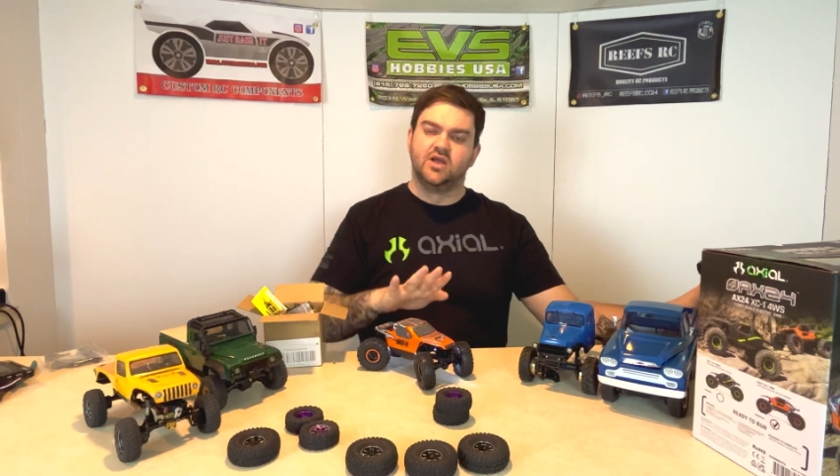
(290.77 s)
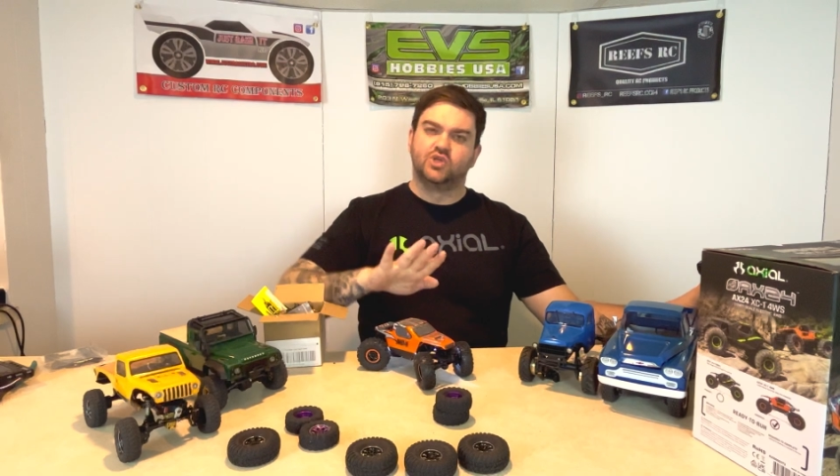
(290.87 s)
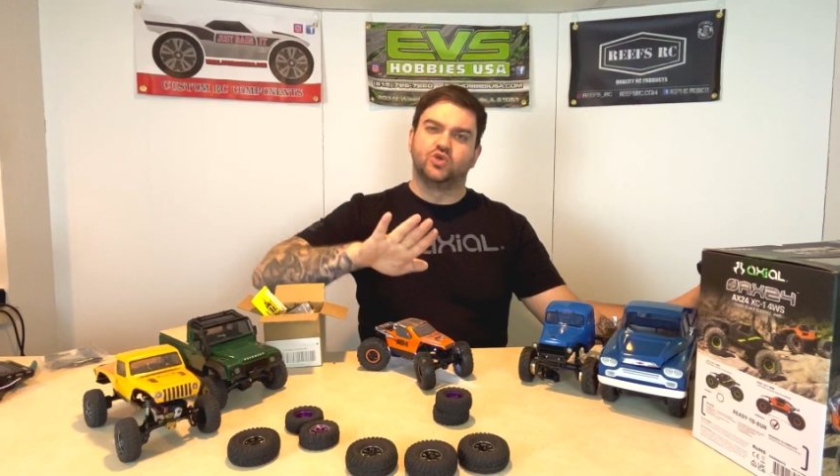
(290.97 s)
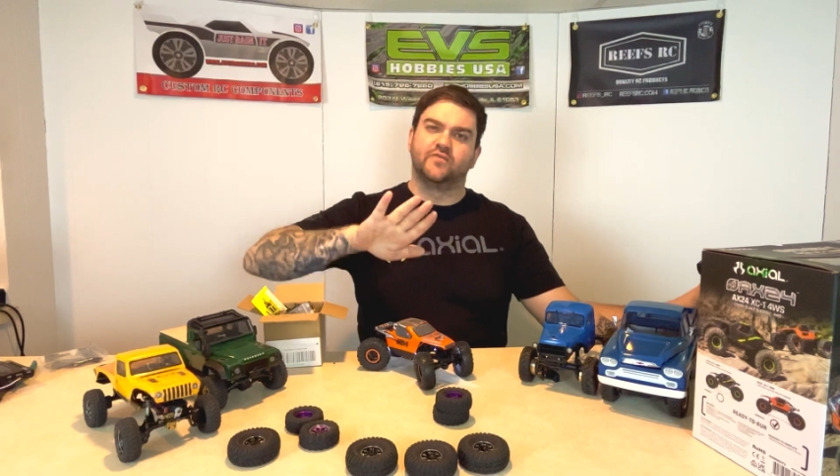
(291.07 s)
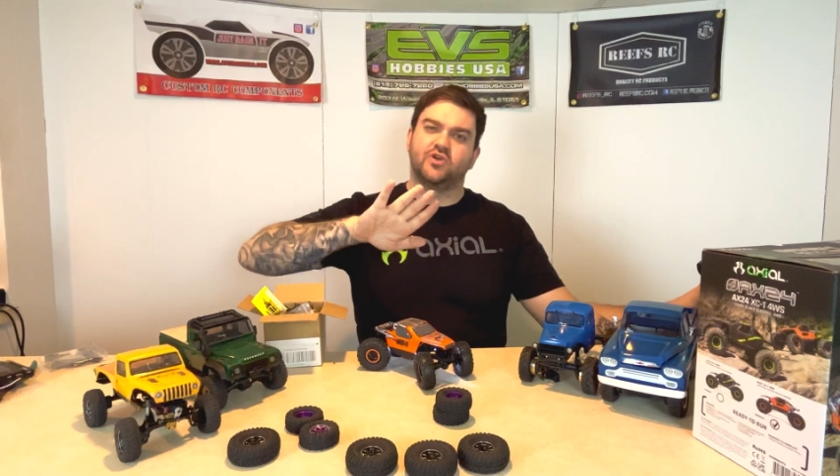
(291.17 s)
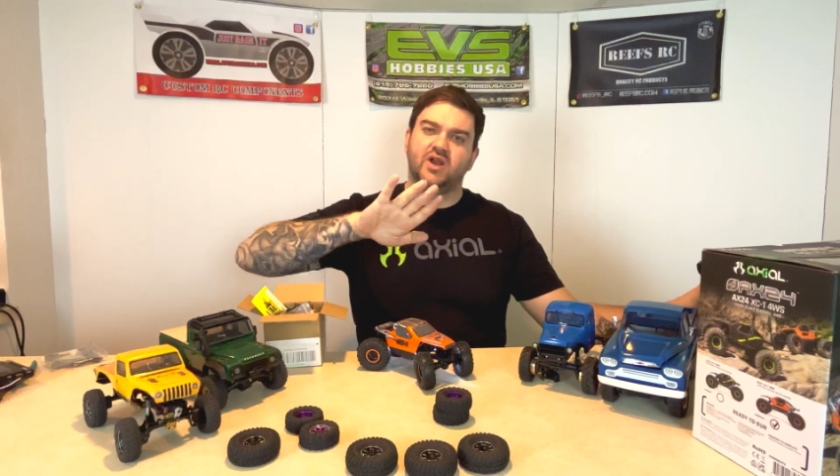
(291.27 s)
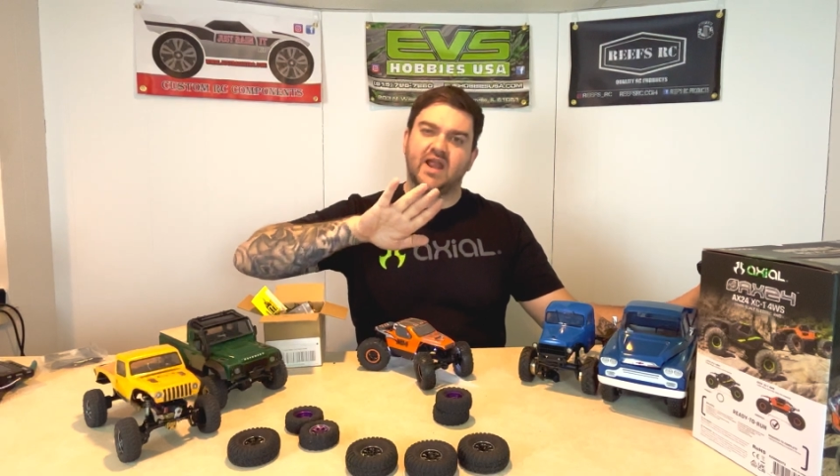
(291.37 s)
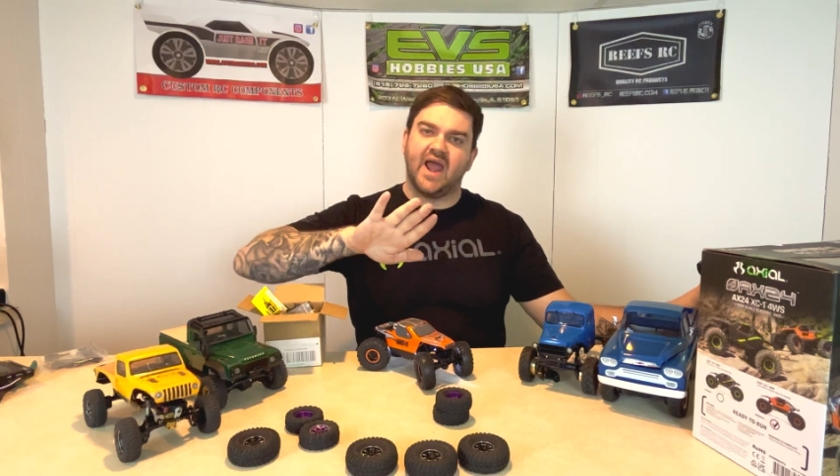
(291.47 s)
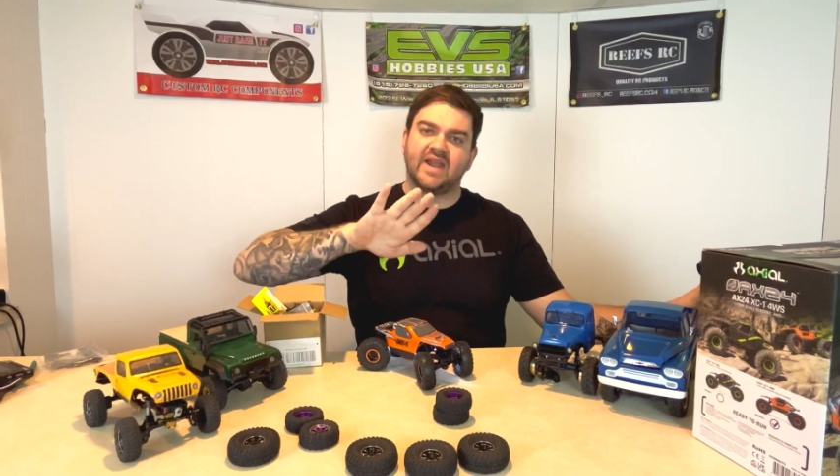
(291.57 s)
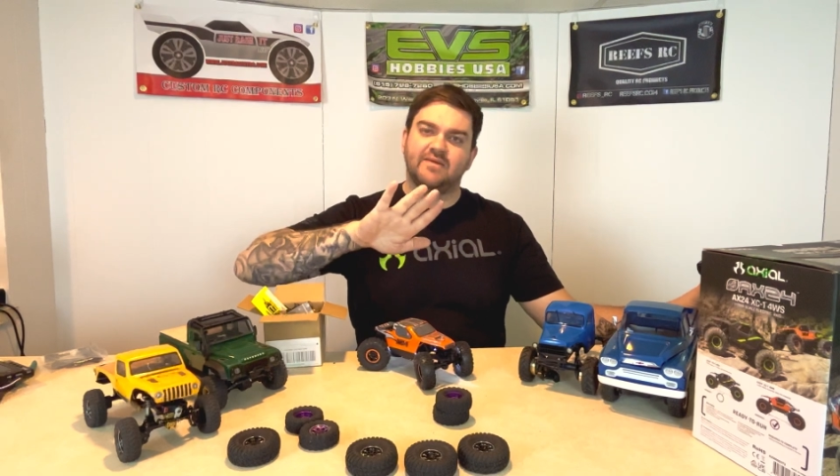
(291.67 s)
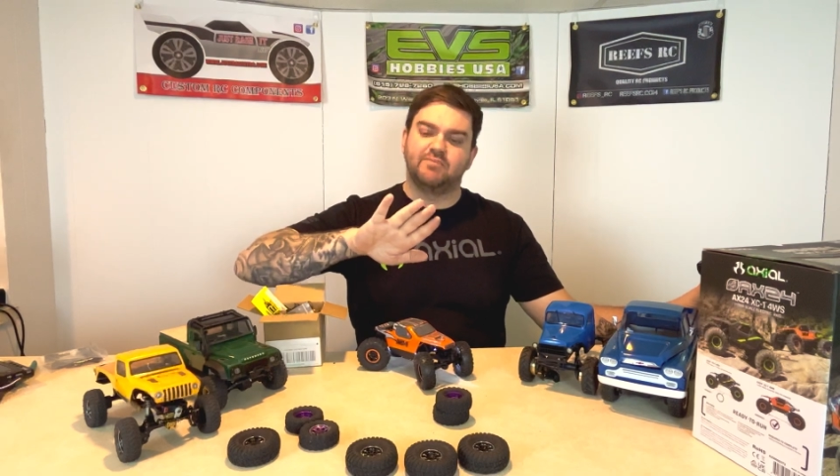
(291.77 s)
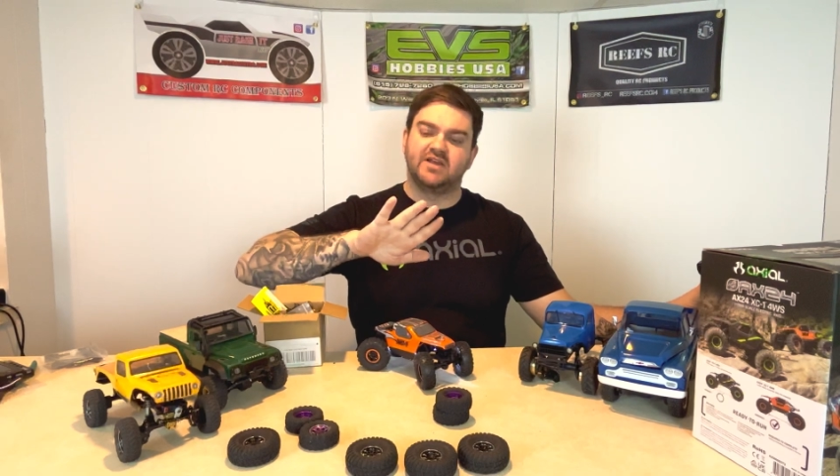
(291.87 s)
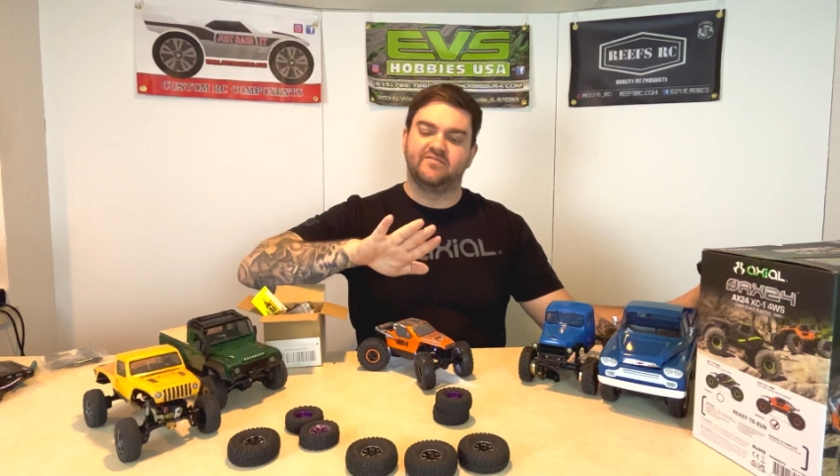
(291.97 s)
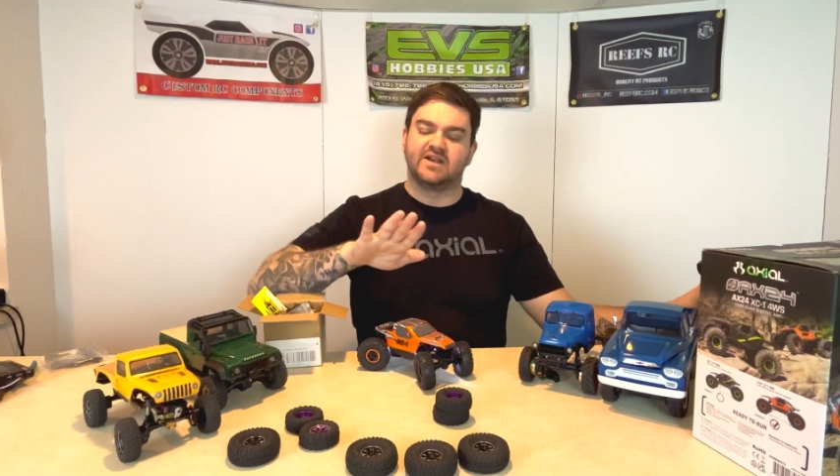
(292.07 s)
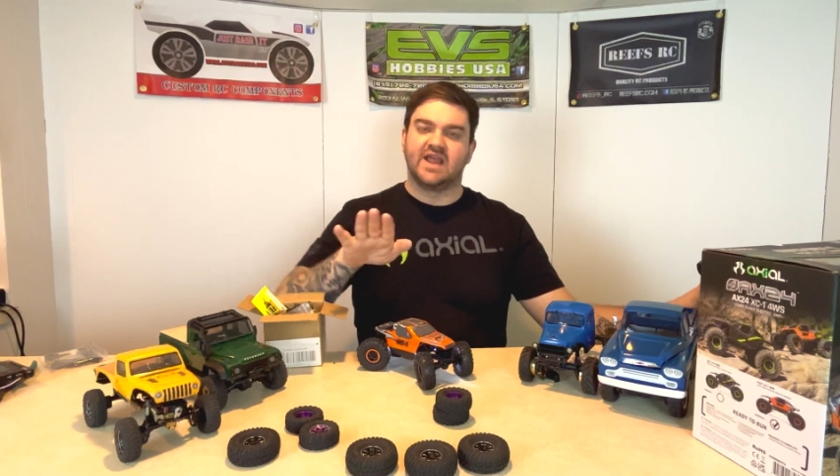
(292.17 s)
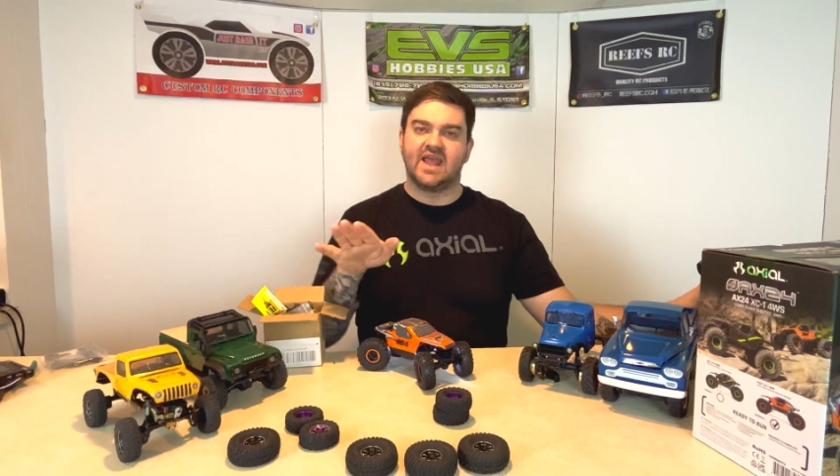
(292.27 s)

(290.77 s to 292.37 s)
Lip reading: So if you're on any bit of an